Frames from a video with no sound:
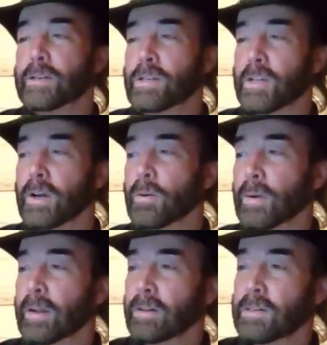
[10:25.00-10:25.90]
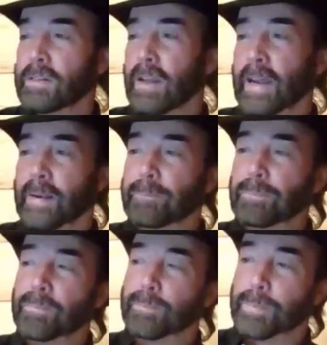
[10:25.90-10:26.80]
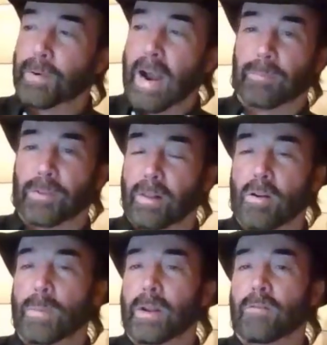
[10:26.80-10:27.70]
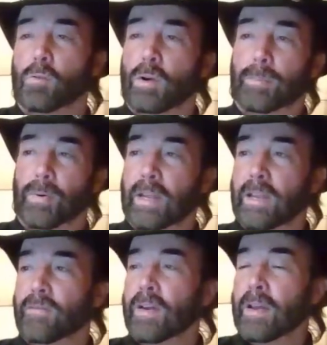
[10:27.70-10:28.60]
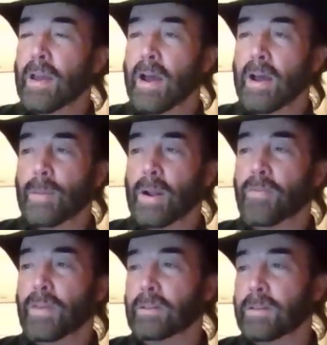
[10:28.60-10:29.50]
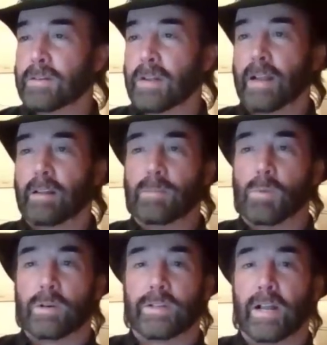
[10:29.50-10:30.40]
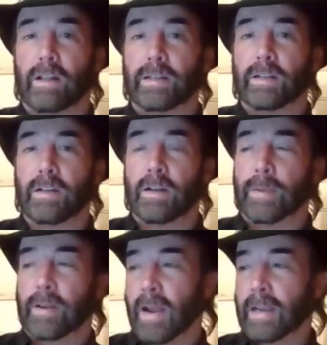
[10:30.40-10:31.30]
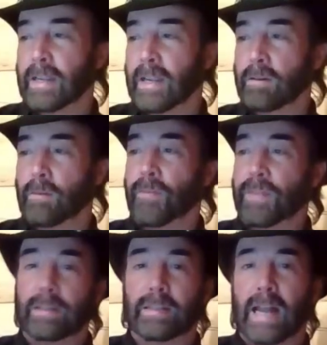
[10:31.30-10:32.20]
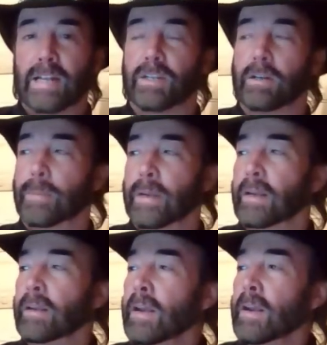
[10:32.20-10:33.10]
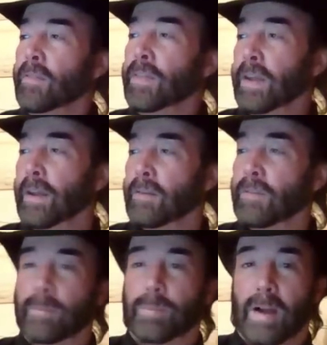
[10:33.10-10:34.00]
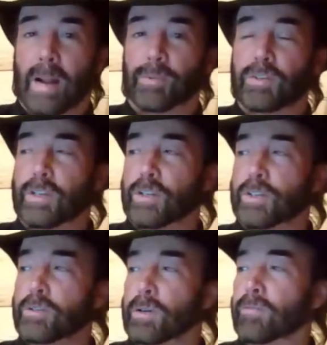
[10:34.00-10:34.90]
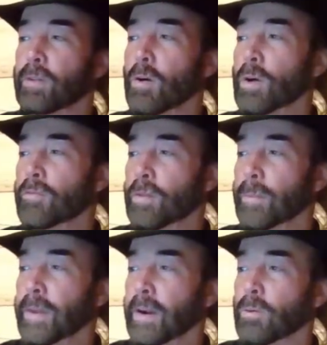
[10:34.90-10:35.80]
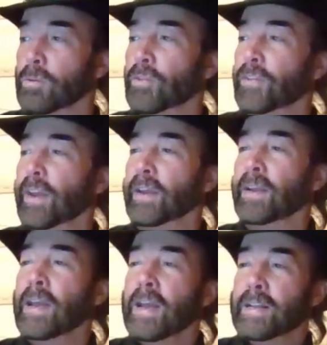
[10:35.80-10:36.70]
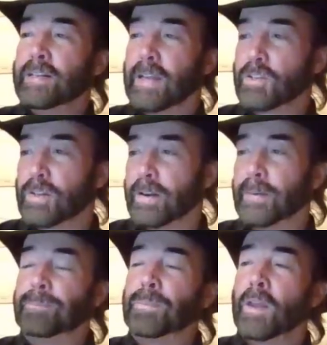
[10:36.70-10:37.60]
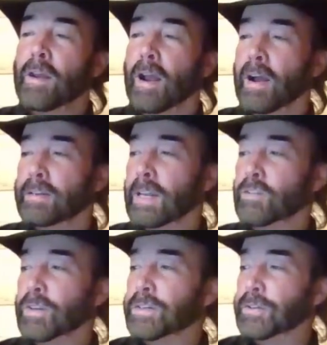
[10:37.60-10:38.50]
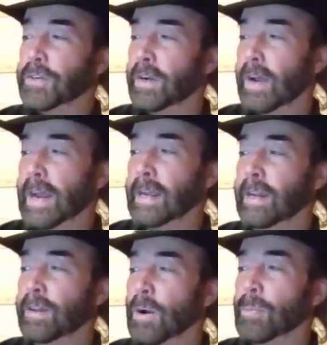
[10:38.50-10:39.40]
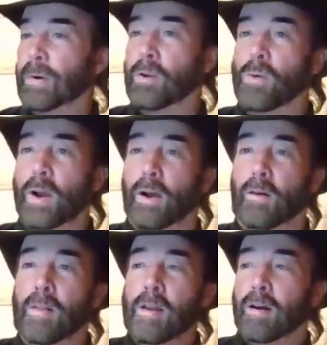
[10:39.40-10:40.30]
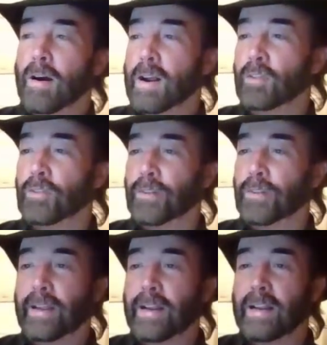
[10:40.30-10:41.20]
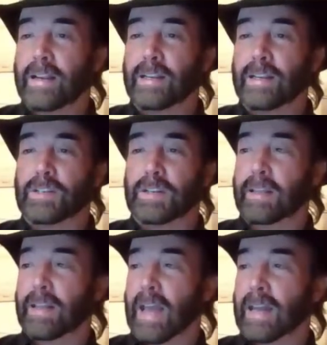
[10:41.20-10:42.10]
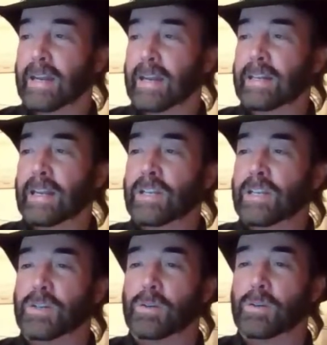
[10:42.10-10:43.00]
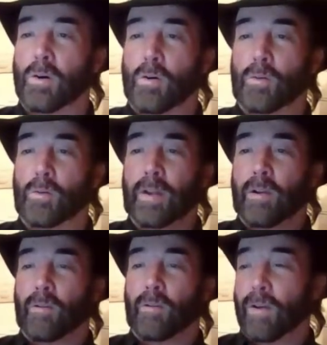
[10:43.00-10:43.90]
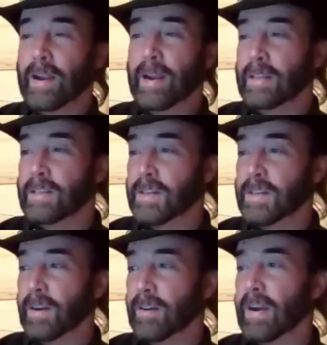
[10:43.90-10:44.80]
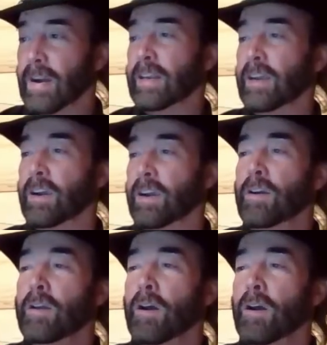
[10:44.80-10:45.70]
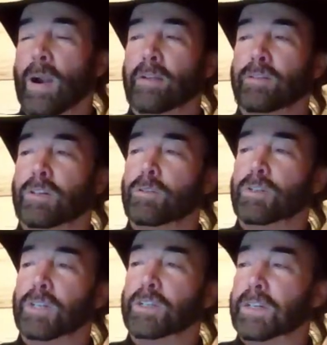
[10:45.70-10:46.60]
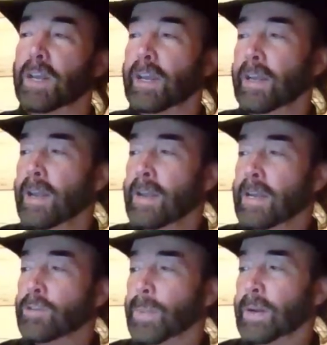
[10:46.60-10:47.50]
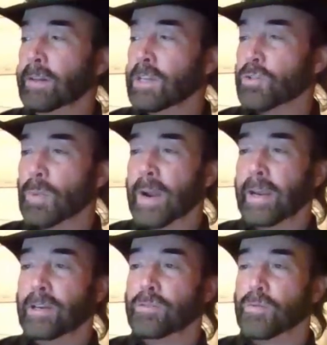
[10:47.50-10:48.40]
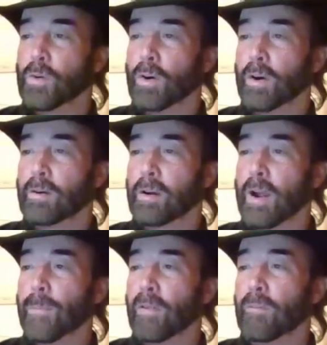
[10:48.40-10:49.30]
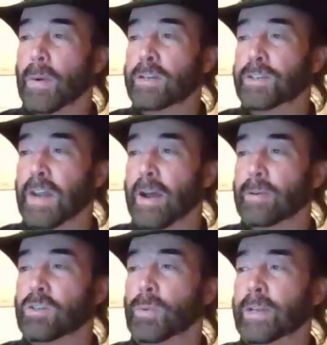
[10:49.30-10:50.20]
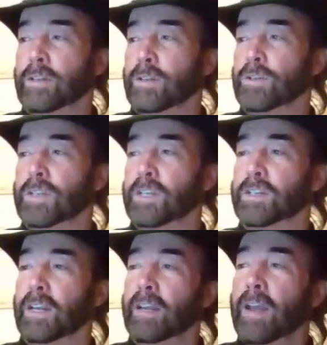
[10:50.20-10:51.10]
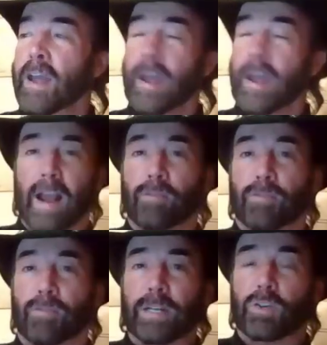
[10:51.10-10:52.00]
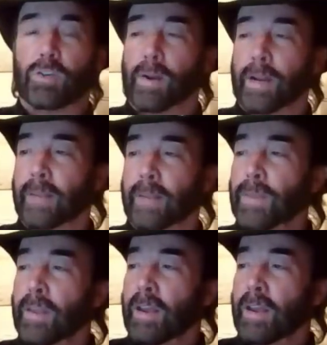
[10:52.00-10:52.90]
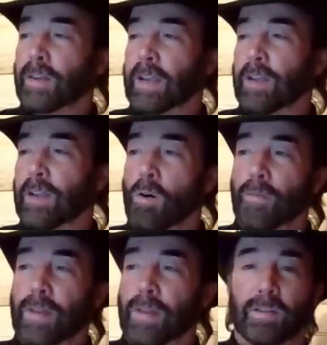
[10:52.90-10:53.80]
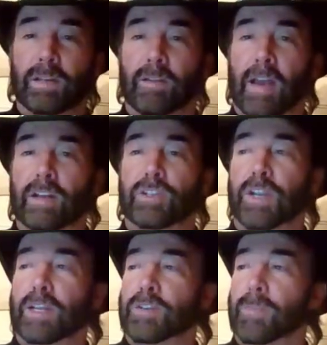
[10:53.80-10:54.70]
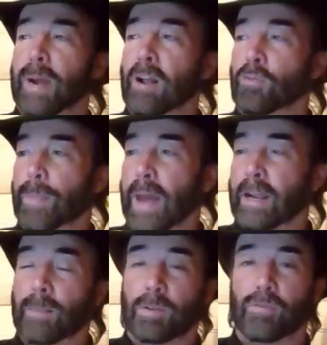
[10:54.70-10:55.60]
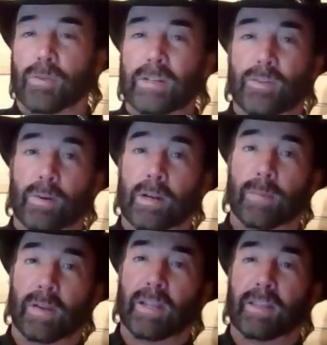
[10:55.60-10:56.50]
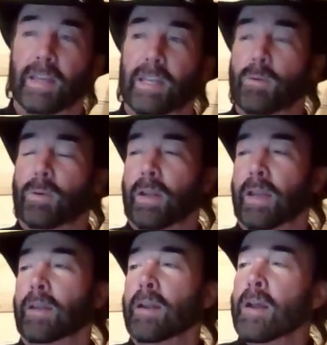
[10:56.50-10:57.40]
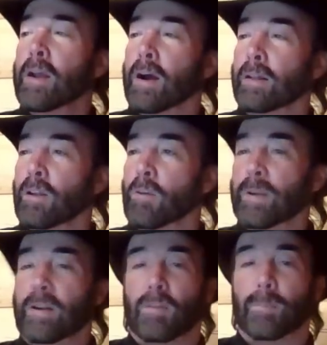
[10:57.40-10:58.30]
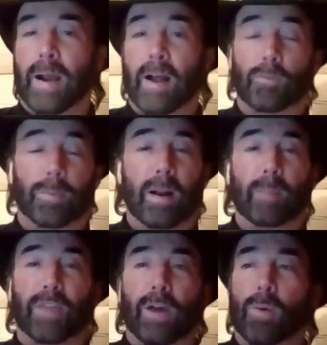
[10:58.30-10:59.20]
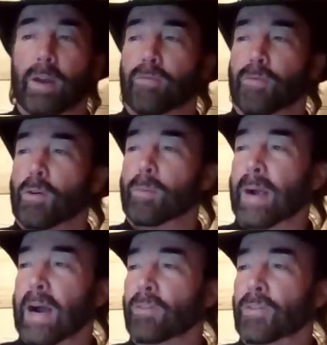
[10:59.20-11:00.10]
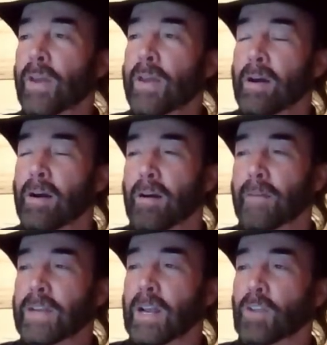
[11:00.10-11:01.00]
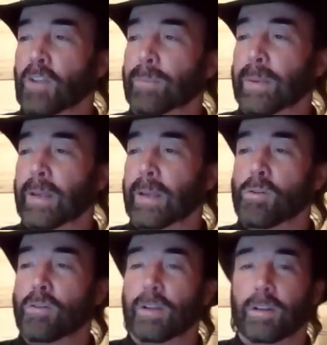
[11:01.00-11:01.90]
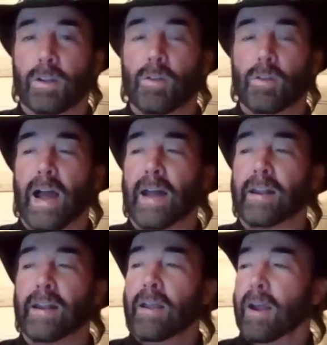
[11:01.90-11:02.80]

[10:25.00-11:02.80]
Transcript: So it looks like perhaps a little bit of a reprieve, but I think there's likely more selling to come in Nike. I don't think that's going to be the end of it. Perhaps it's just a drift lower from there. We'll see. Tesla. Tesla's hanging in there pretty well, honestly. You can see that it needs to hold right in this area right here around 260. It's been in this range for a couple of months now, between 260 and 320. If it can hold there, then you've got a chance to bounce back up to 320, but you think you would need a little bit of a bounce, perhaps that wave 4 bounce on the S&P in order to do that.